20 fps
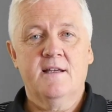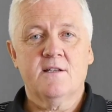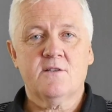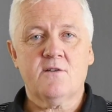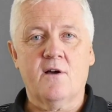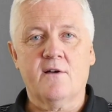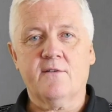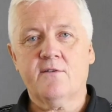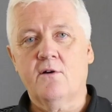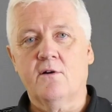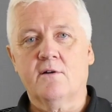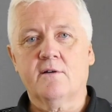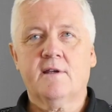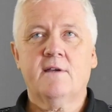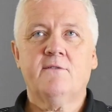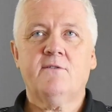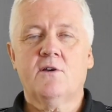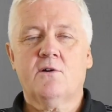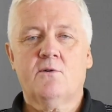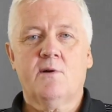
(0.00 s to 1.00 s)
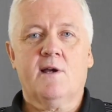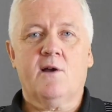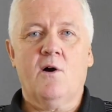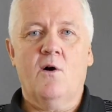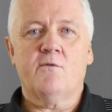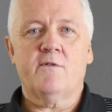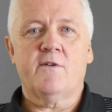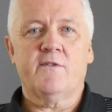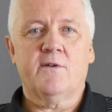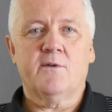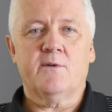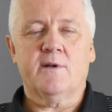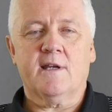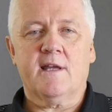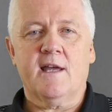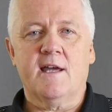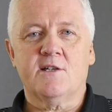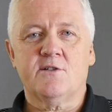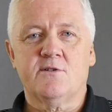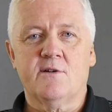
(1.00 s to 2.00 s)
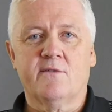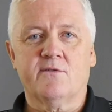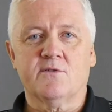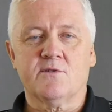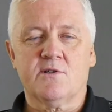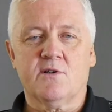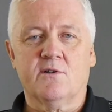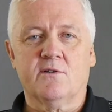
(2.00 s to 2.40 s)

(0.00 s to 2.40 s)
So I thought I'd give you a quick overview in case you haven't